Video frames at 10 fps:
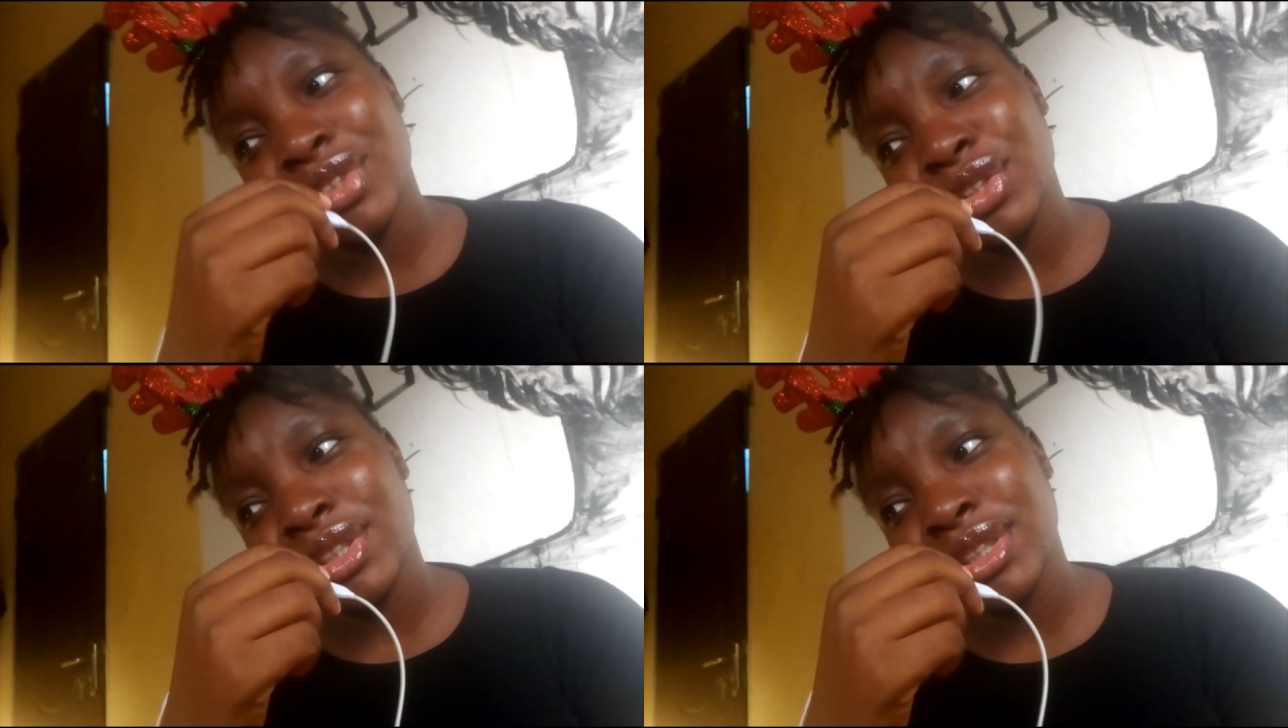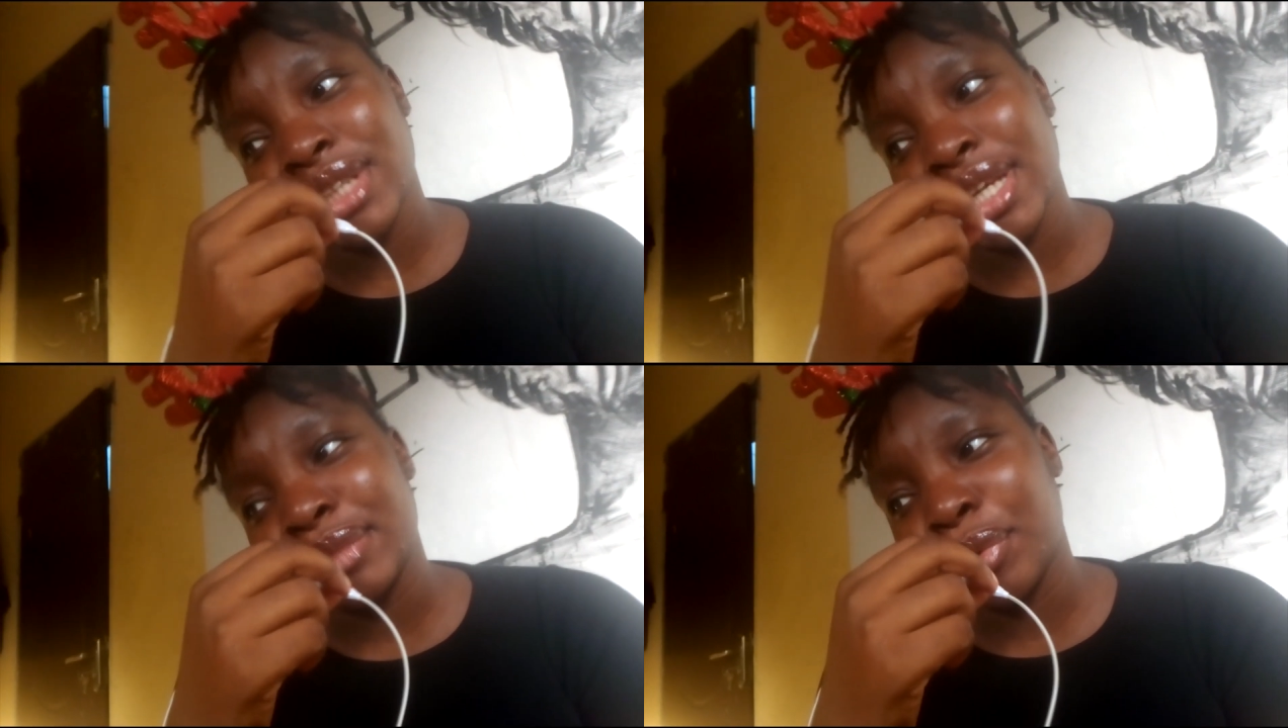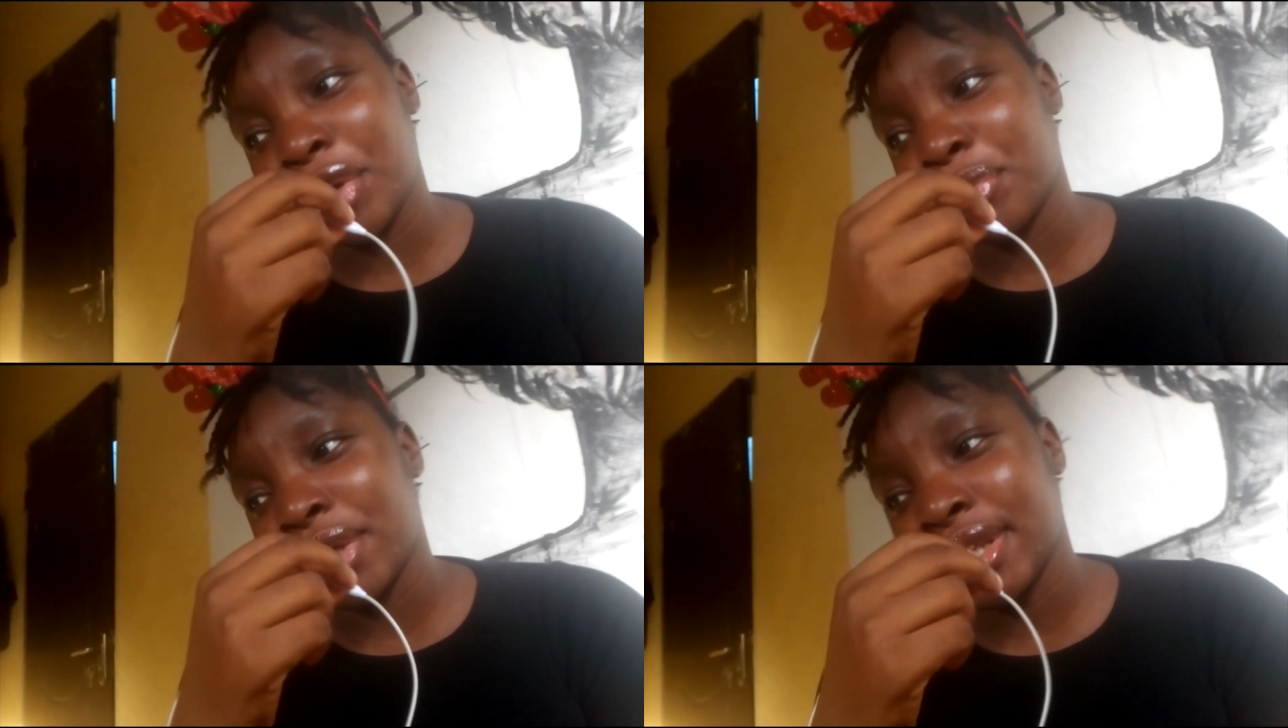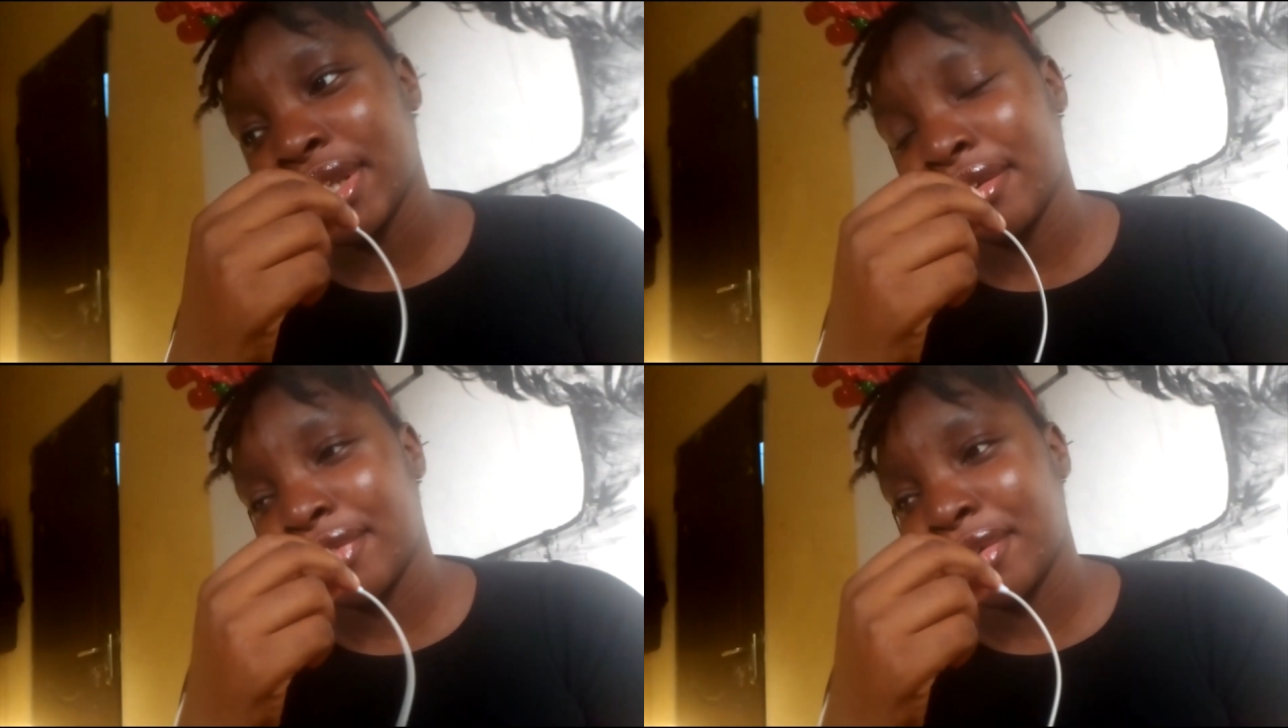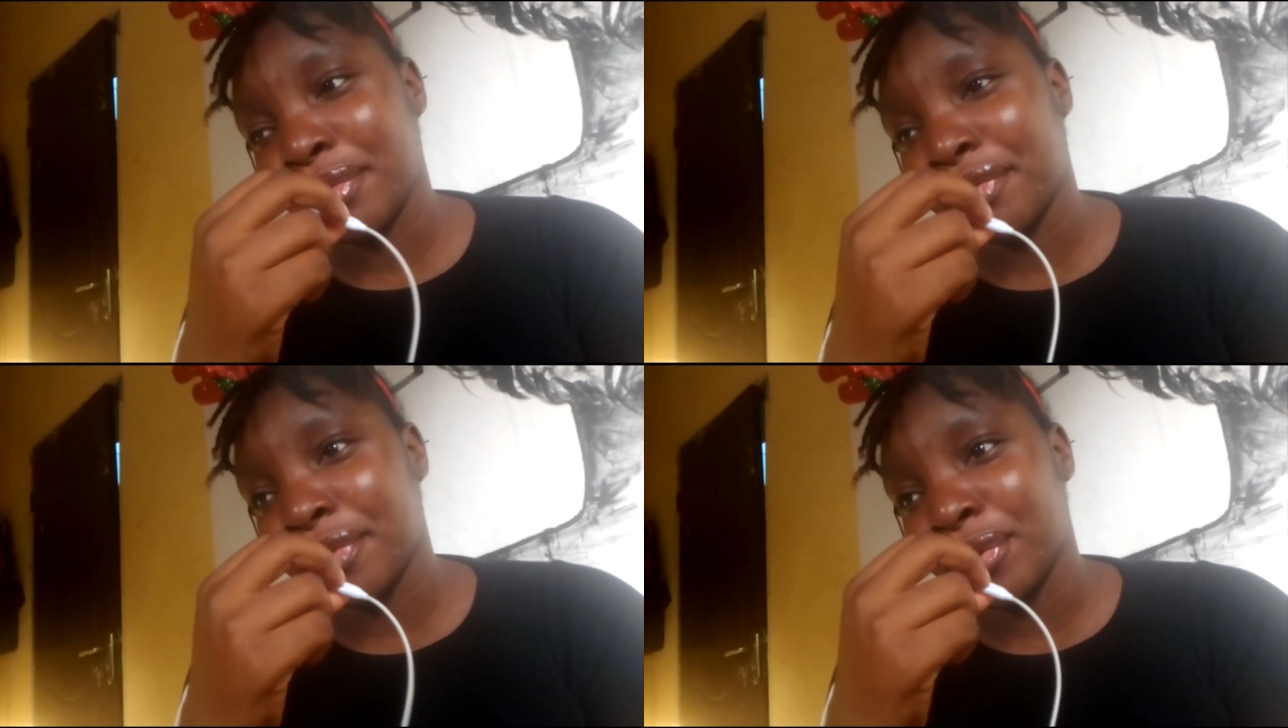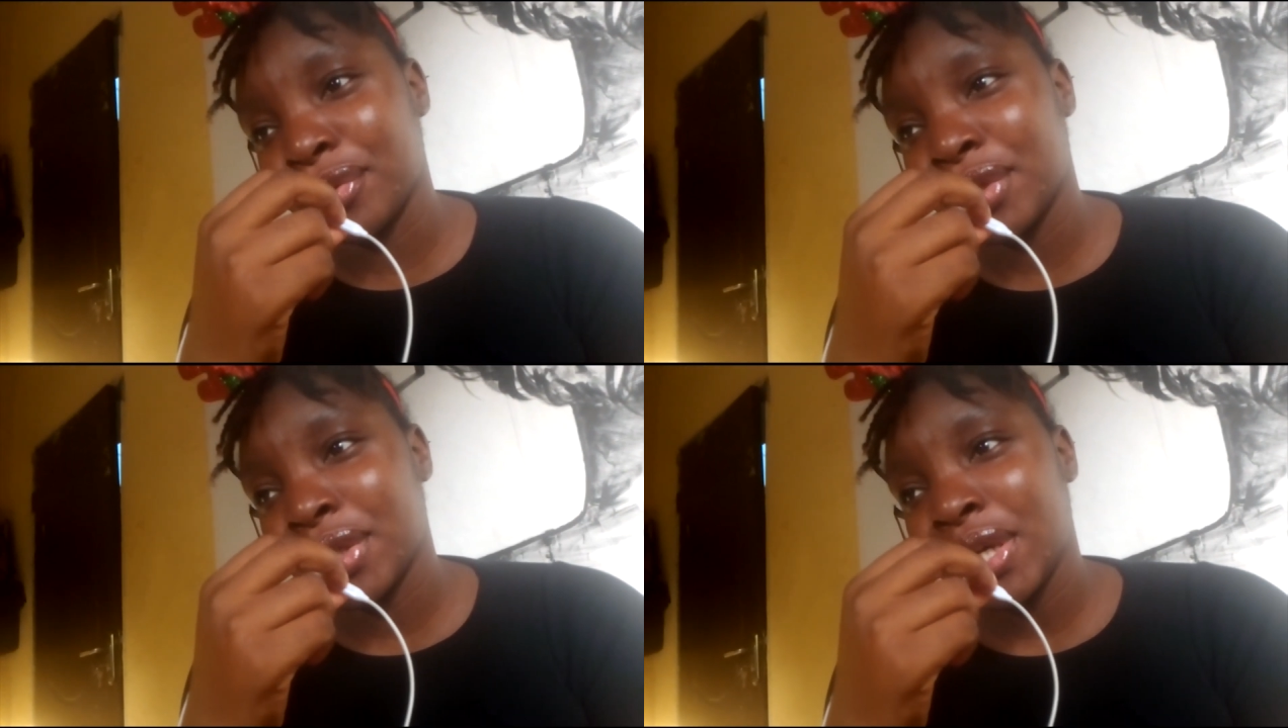just experiment, have fun with food.